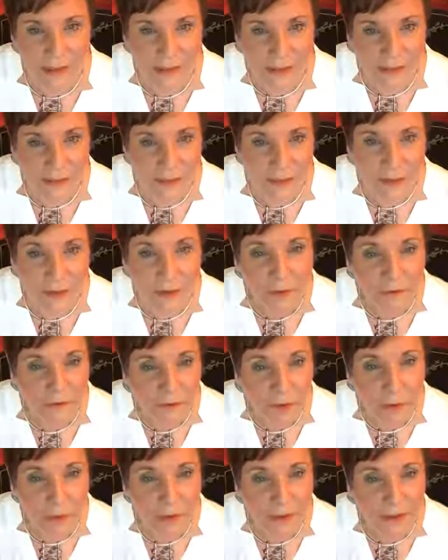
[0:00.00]
Still
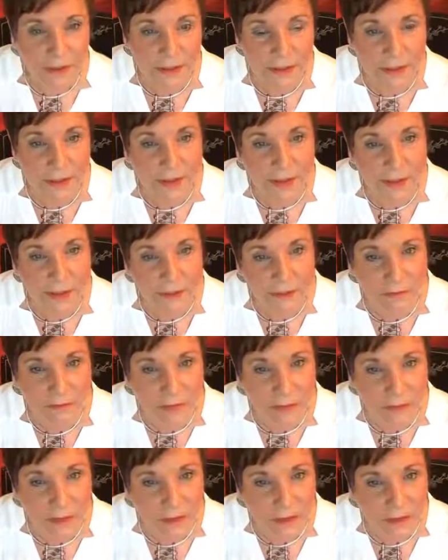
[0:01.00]
focusing on the
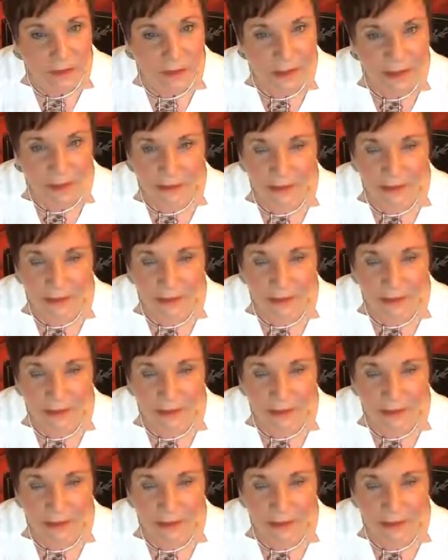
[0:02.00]
vision,